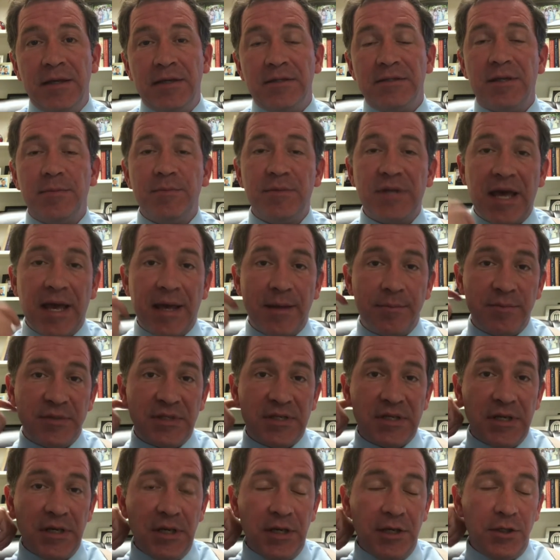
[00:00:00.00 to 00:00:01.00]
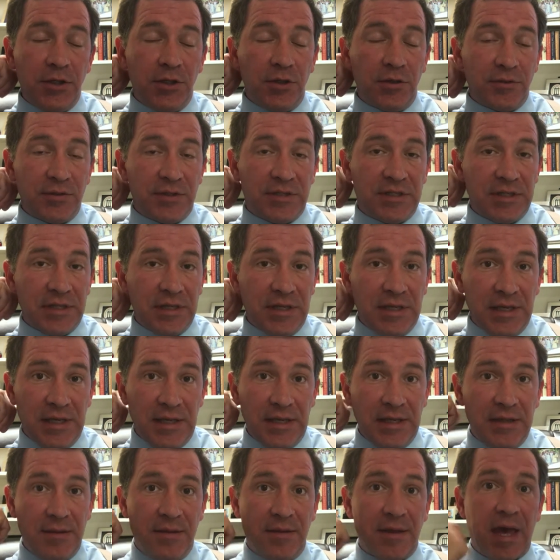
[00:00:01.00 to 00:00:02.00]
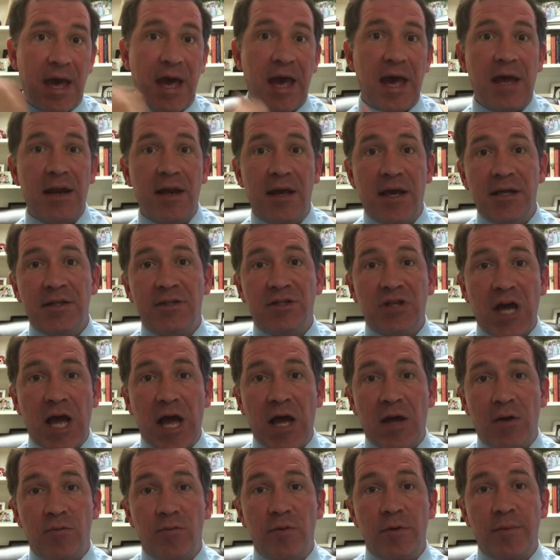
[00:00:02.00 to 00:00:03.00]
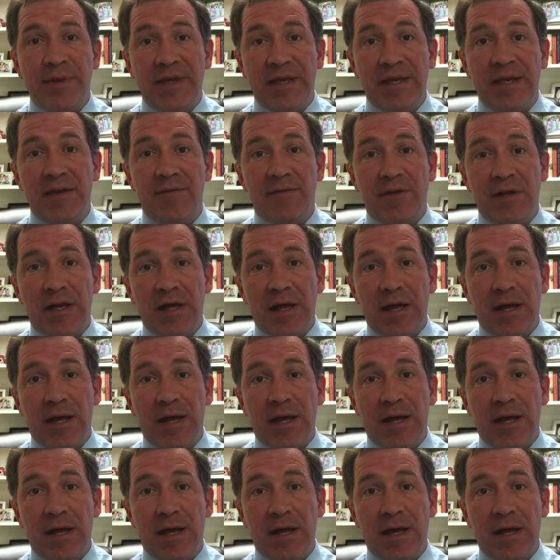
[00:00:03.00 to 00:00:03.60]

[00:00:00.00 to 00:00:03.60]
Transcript: Sometimes you'll see that a child will be given